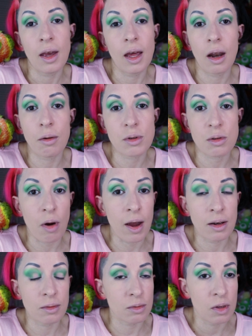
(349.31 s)
And I was
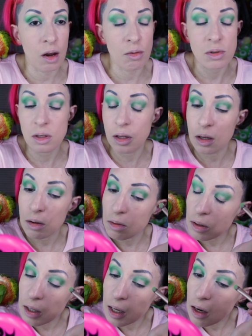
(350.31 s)
right, there was
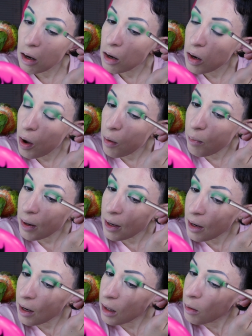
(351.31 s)
literally
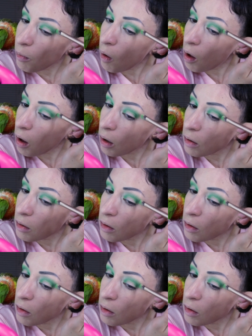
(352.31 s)
nobody in the mall.